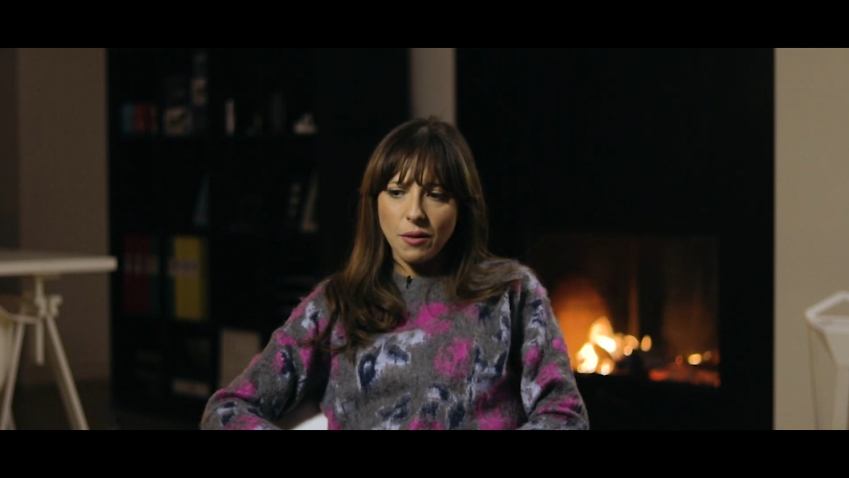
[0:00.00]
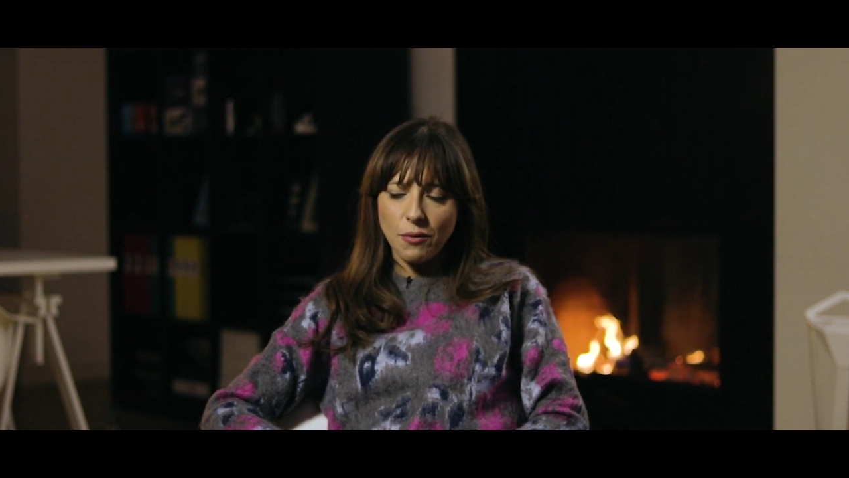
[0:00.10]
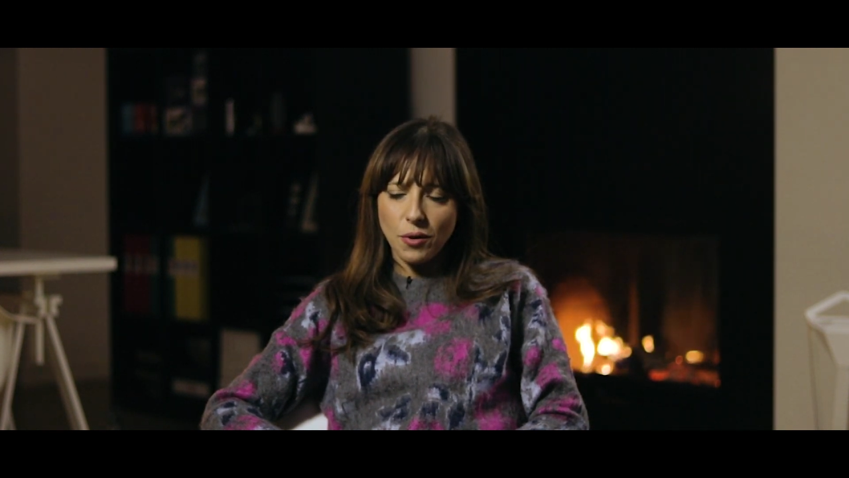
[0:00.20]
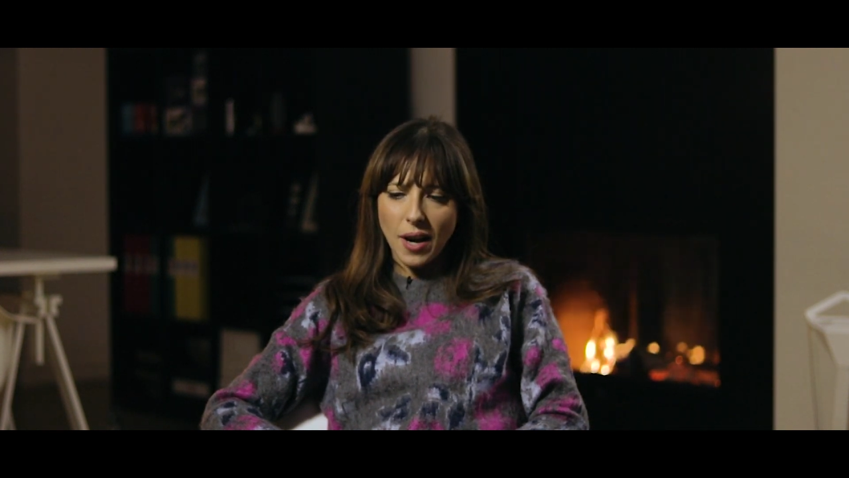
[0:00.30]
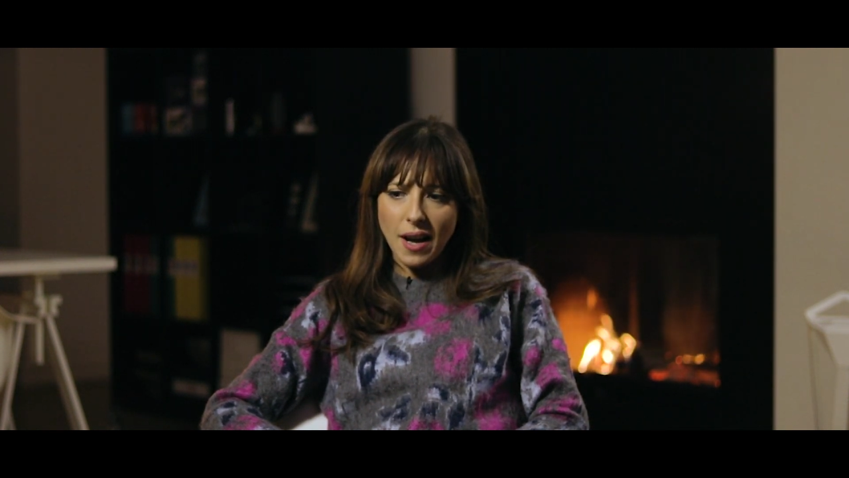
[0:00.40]

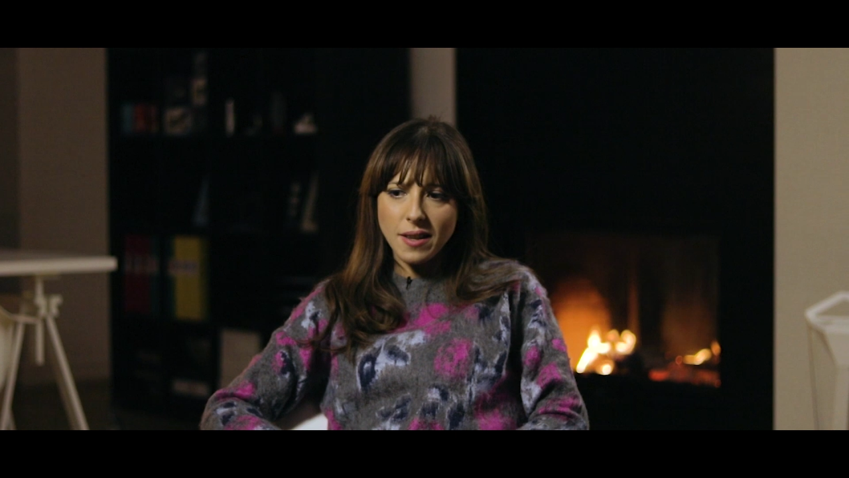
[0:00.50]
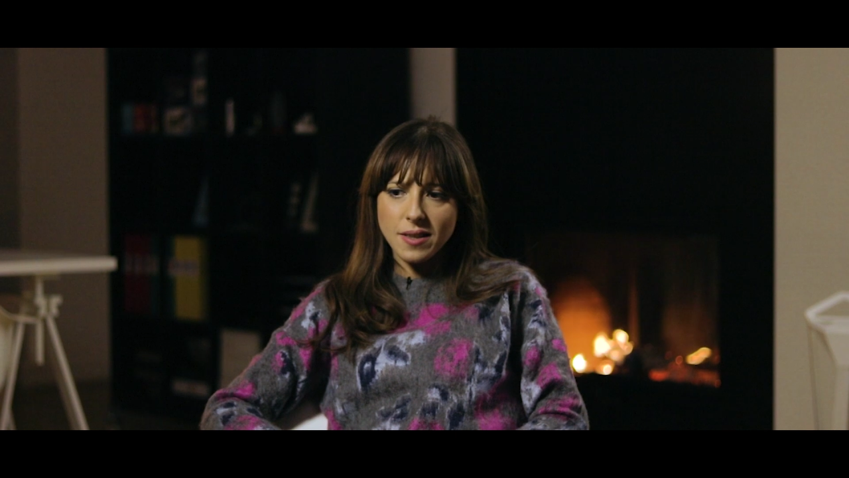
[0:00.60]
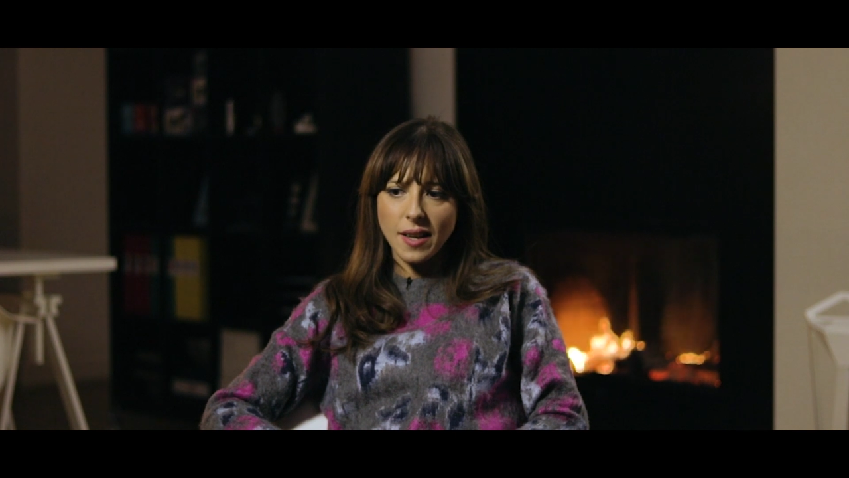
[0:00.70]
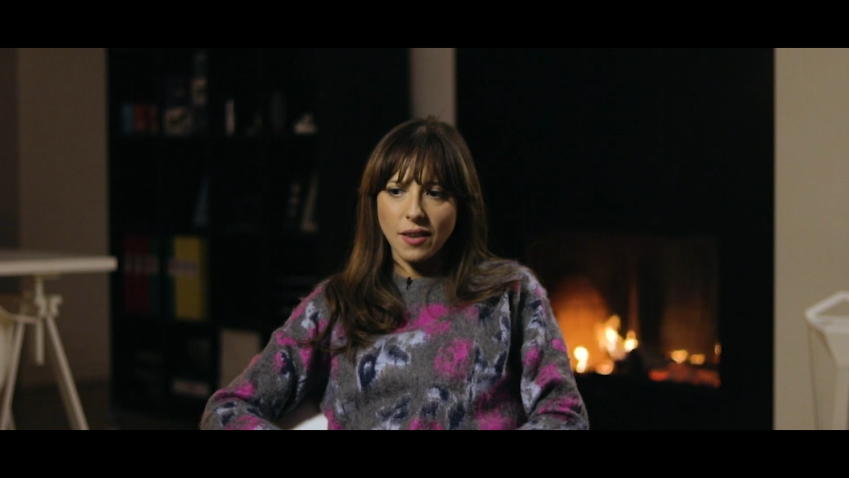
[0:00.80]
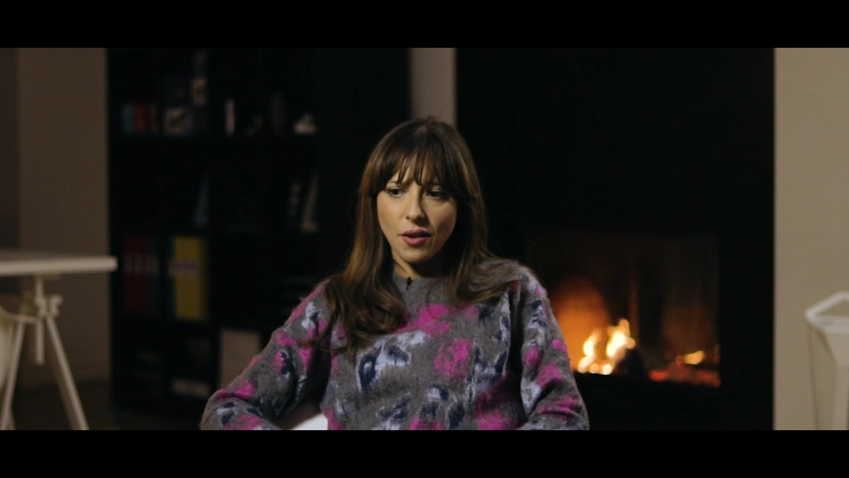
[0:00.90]
for
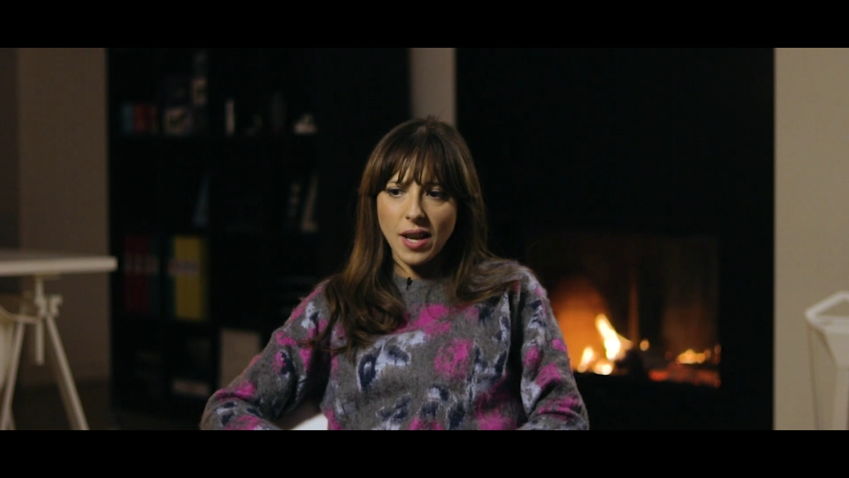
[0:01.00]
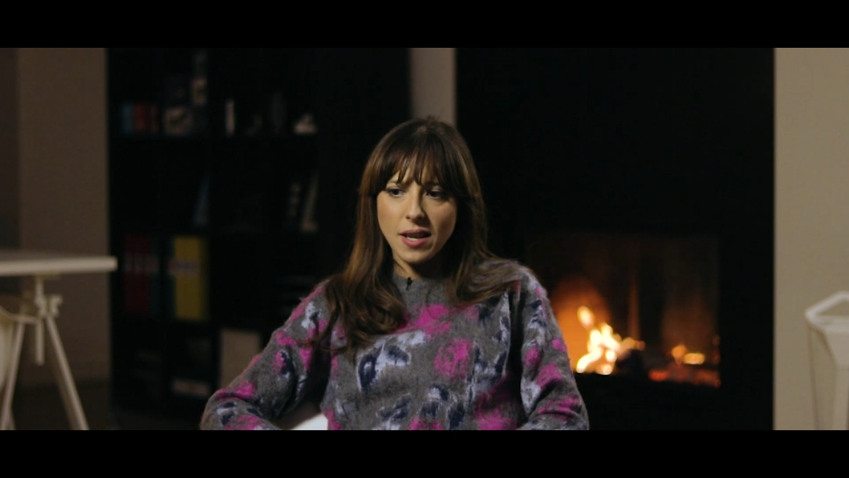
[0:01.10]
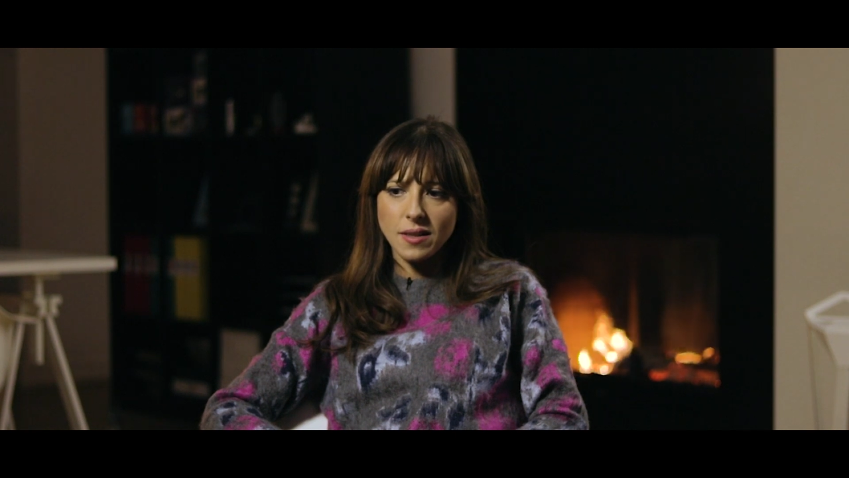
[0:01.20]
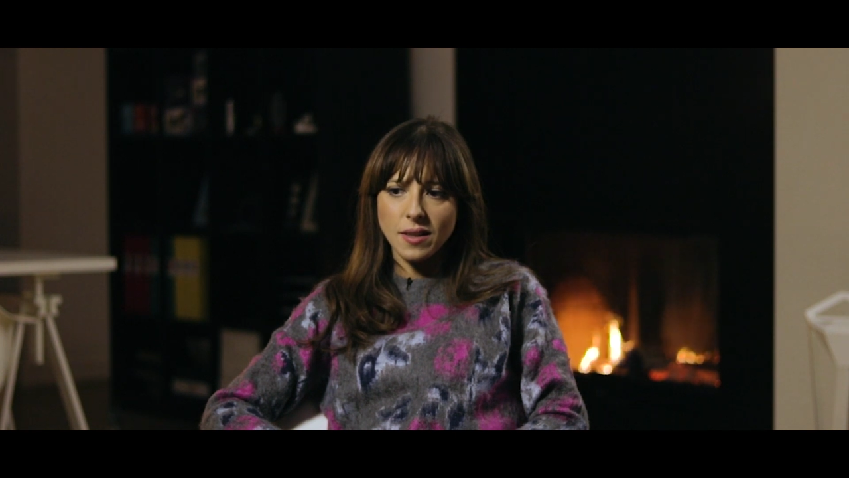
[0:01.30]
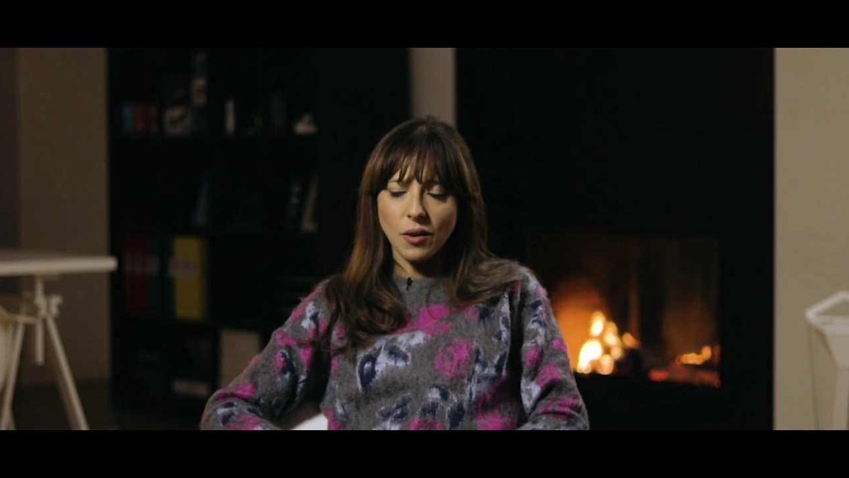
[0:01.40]
us a
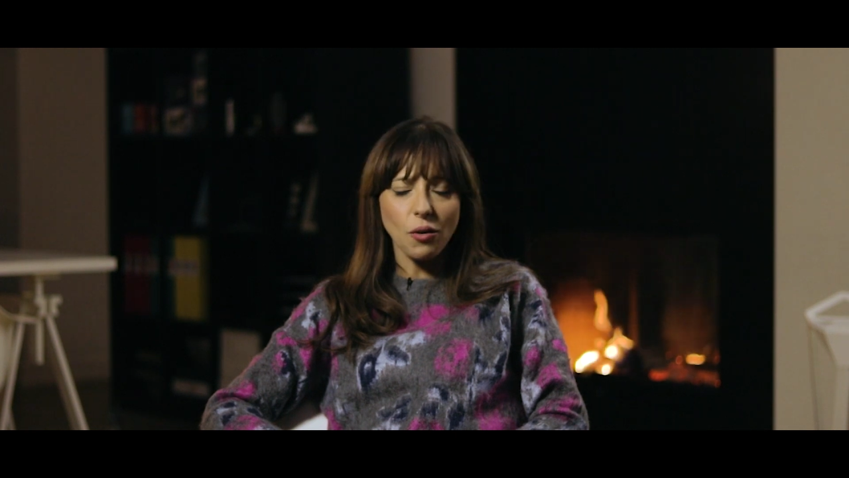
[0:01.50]
great